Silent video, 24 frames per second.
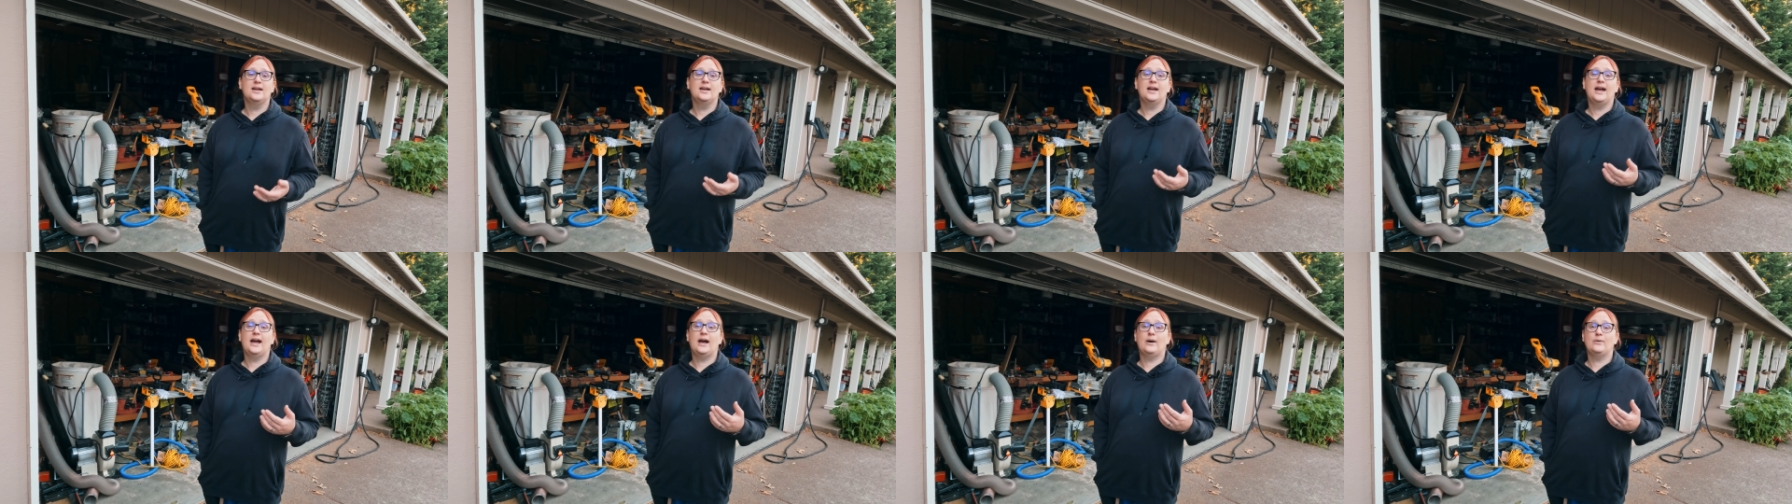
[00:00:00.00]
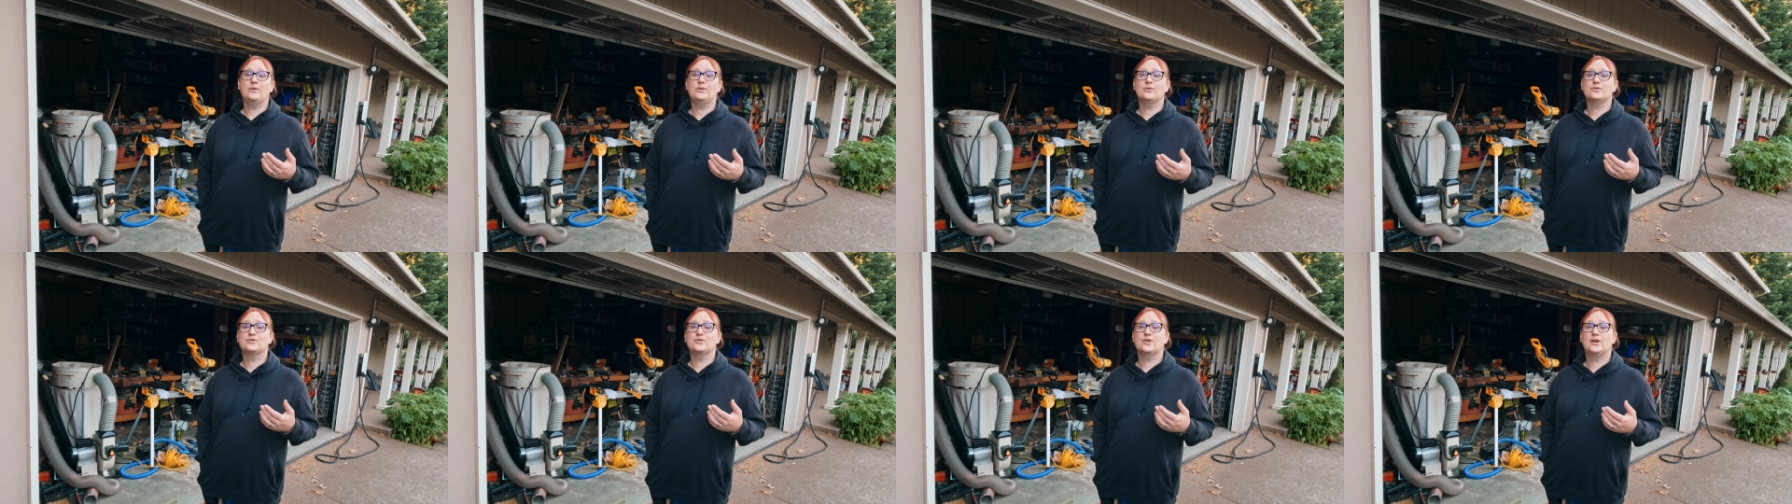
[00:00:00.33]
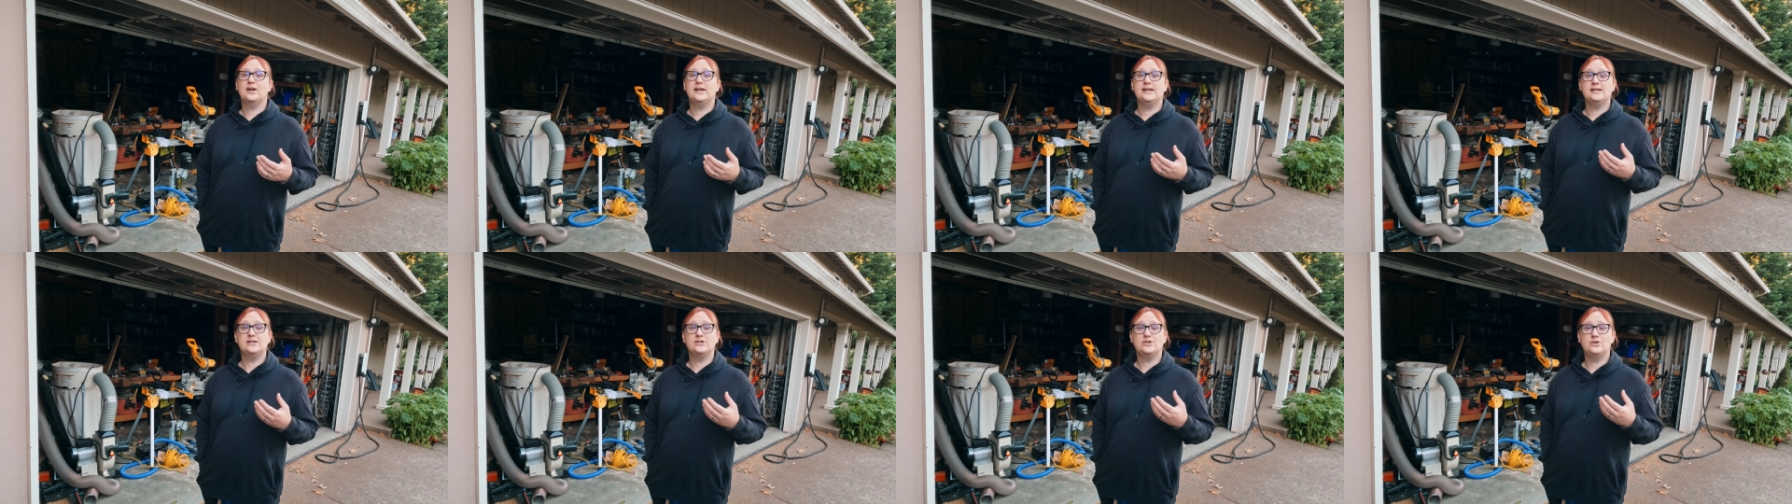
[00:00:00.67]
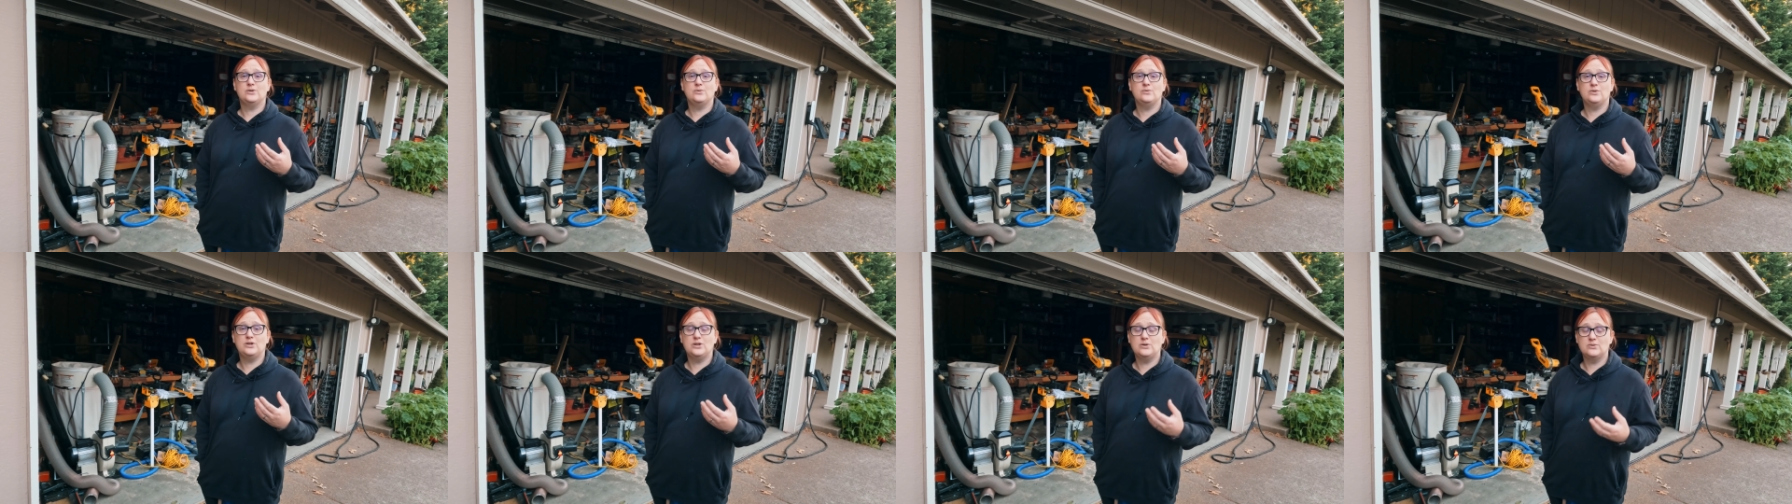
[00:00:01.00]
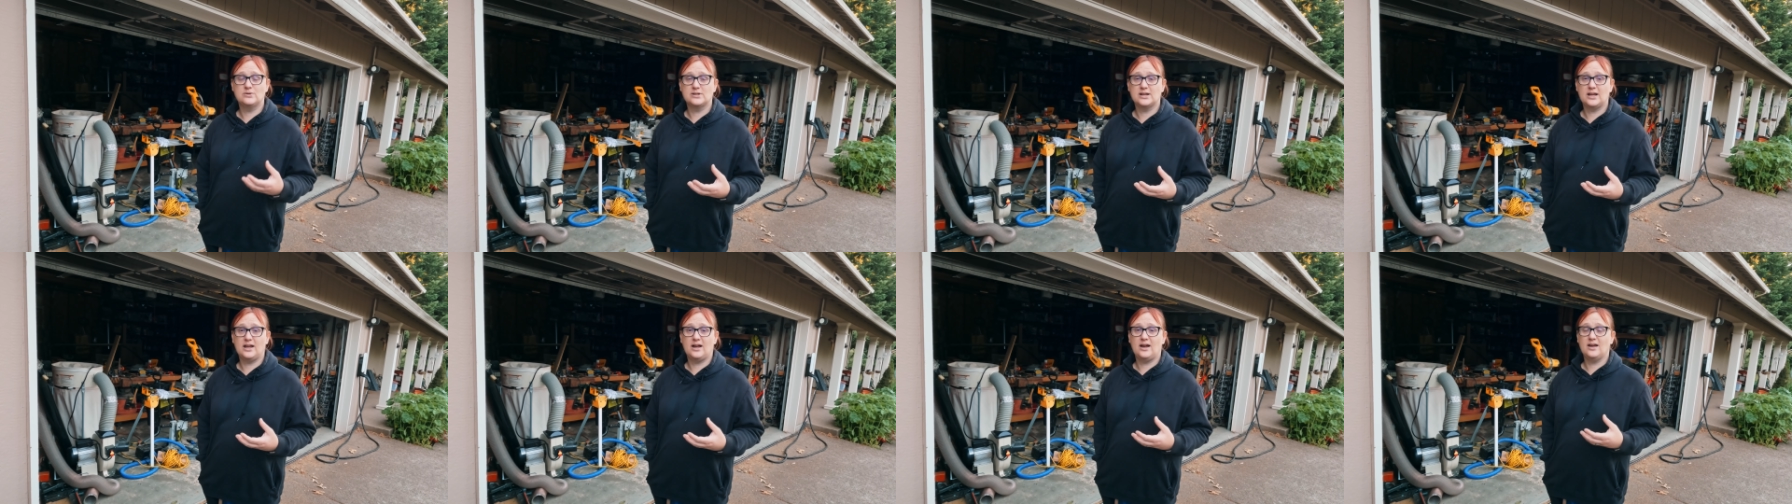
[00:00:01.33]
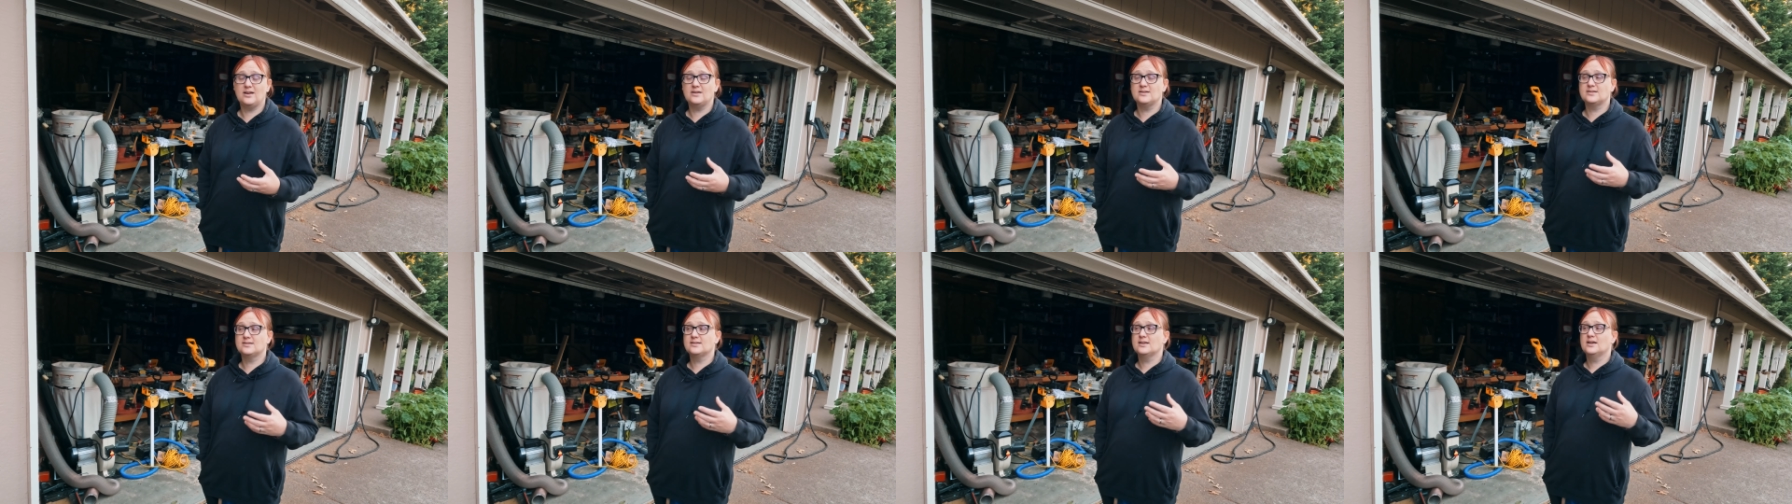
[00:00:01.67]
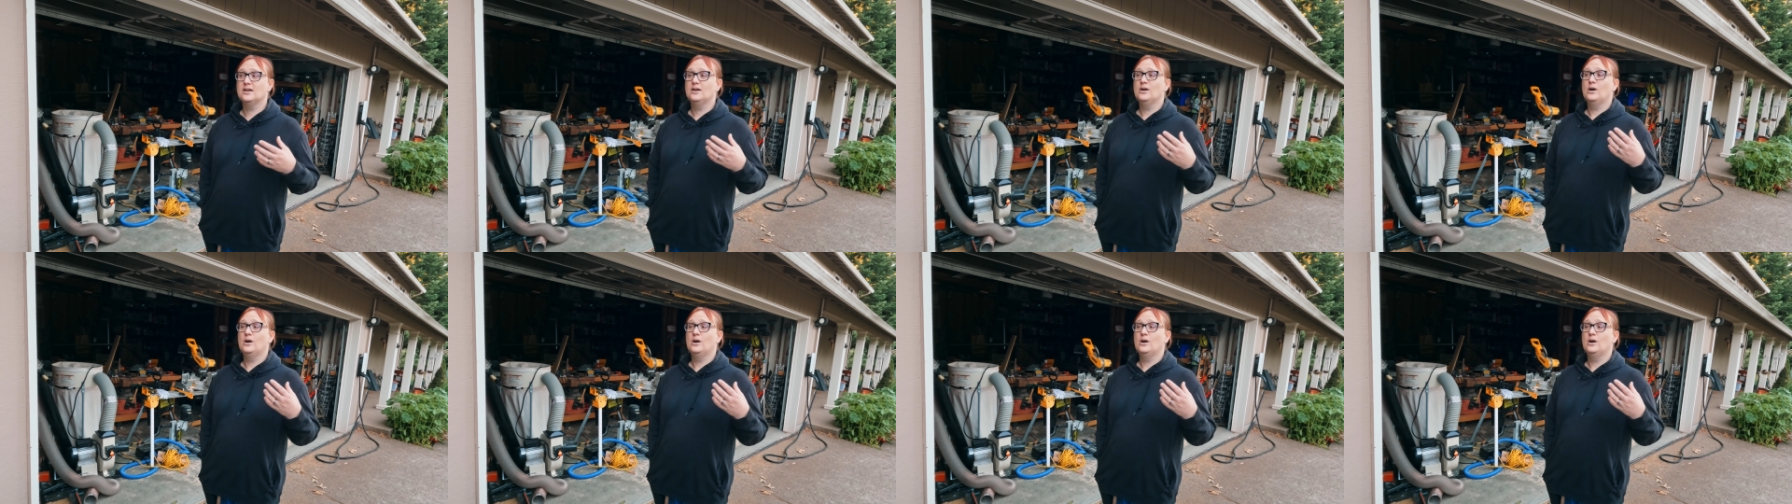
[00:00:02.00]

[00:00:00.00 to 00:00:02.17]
how you're trying to utilize